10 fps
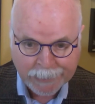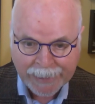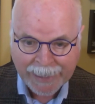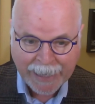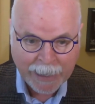
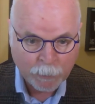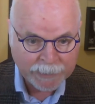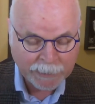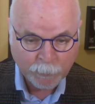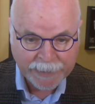How
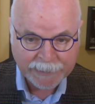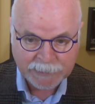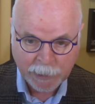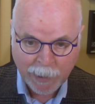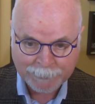can we
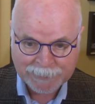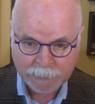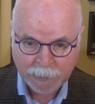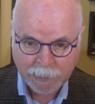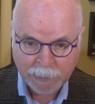adopt
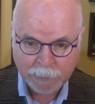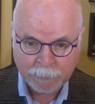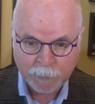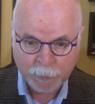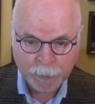
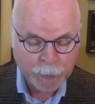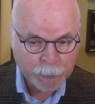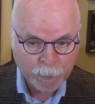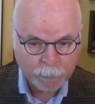new